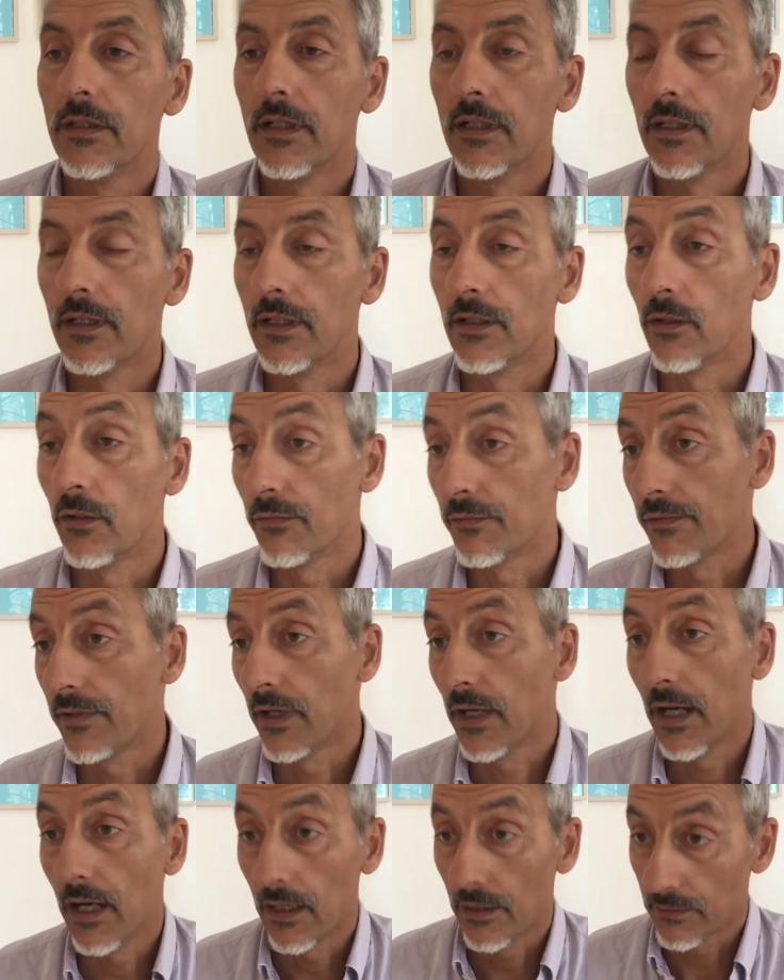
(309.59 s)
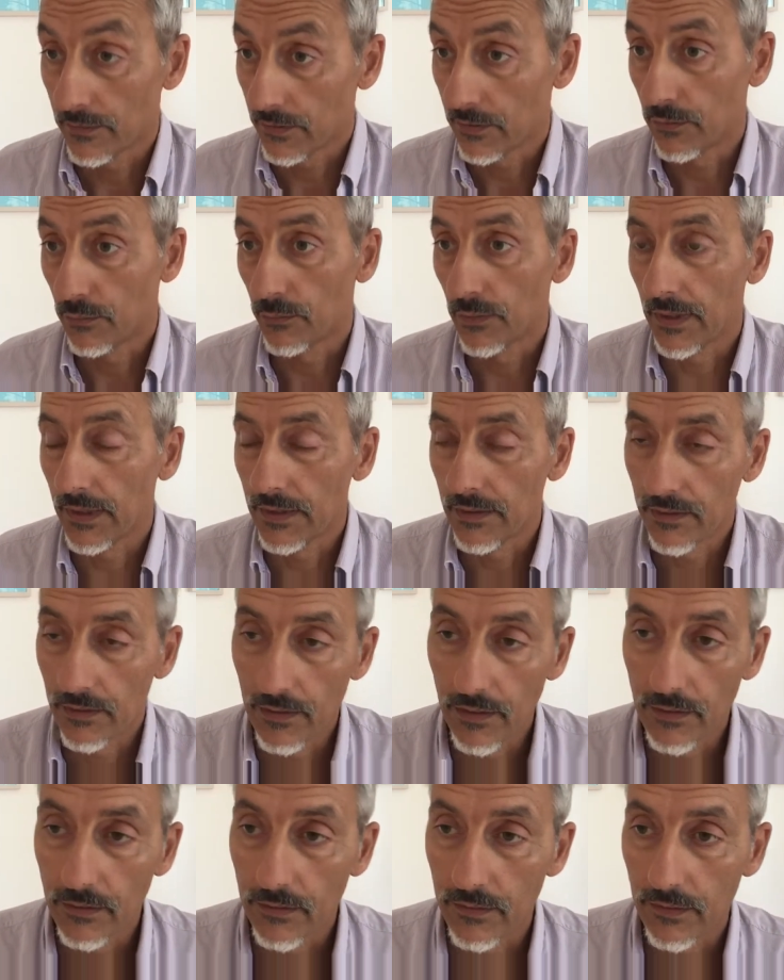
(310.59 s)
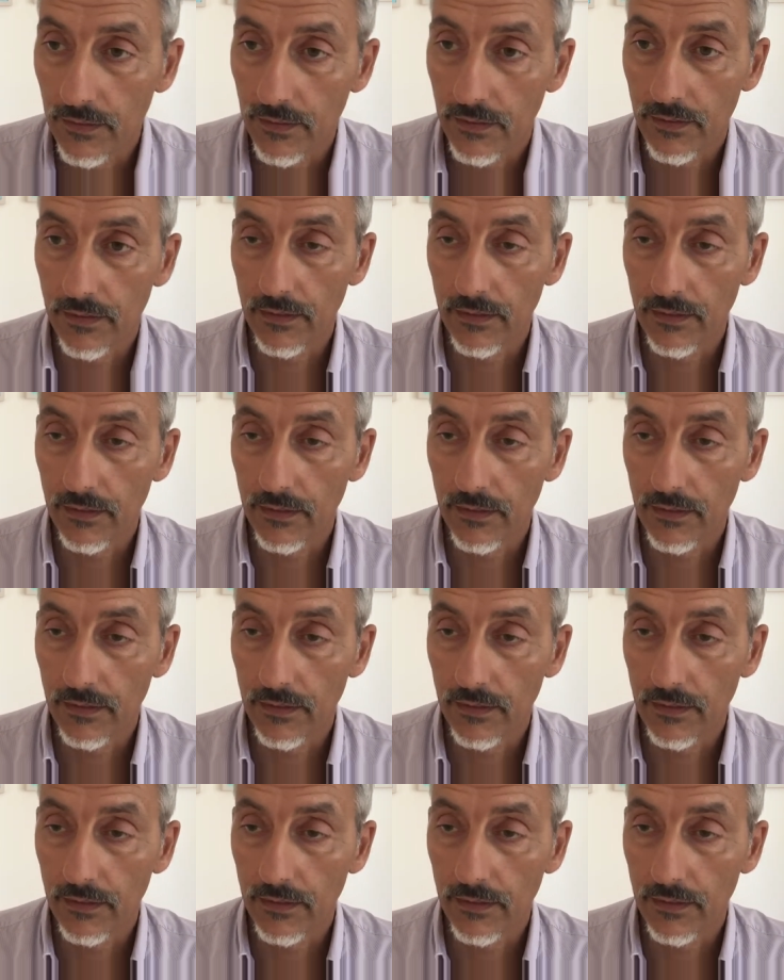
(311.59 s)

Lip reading: of the heart in a way, that